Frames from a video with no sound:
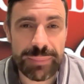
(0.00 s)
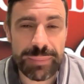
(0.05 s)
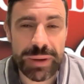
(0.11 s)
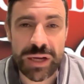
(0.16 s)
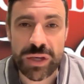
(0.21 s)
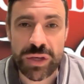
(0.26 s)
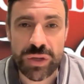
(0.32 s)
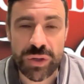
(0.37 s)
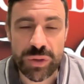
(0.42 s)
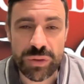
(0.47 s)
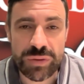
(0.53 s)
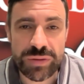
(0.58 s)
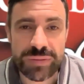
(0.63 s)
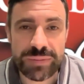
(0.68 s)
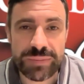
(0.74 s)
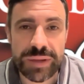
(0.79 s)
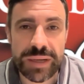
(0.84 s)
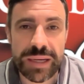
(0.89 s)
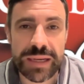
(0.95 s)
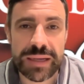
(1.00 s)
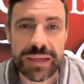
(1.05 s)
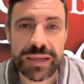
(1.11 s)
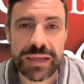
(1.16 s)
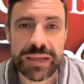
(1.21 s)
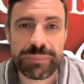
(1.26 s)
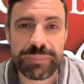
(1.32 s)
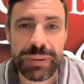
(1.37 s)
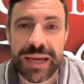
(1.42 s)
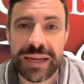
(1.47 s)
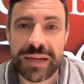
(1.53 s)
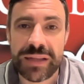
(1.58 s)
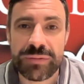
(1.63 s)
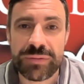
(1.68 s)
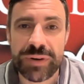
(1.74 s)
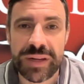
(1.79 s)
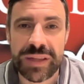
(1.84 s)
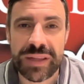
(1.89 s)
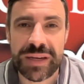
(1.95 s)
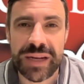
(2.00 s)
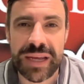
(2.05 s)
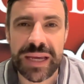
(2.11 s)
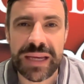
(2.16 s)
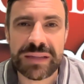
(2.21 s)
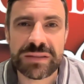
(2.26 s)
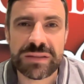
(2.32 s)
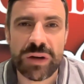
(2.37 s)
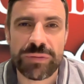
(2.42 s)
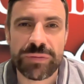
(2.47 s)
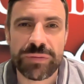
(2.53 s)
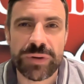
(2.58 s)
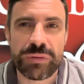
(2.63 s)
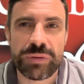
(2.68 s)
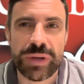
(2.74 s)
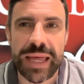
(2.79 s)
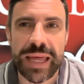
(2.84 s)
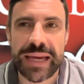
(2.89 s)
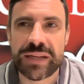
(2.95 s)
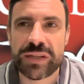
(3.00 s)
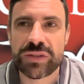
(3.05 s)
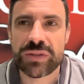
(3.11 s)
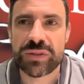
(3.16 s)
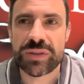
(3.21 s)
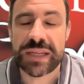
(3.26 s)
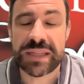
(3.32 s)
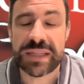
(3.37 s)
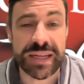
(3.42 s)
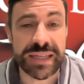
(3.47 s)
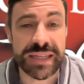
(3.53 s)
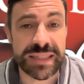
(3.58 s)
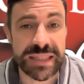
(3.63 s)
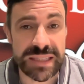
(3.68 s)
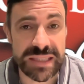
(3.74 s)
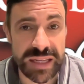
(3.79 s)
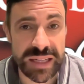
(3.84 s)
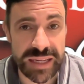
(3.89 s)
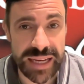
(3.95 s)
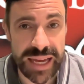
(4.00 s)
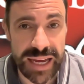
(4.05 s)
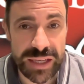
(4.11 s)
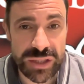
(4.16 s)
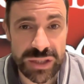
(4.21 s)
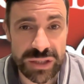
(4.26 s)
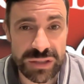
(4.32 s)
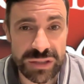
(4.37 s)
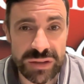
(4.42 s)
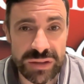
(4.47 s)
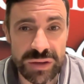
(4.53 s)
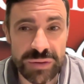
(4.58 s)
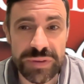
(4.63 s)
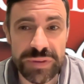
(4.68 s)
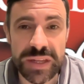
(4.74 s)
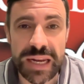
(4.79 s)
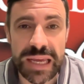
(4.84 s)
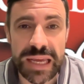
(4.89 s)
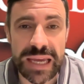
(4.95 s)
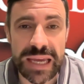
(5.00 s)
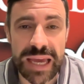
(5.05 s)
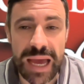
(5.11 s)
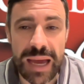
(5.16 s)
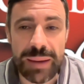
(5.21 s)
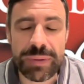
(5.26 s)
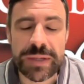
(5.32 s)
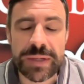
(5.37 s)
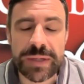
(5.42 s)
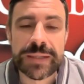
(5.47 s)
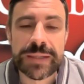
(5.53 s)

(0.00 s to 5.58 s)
acute pain in front of the knee, it's often related to things like dislocation of the kneecap.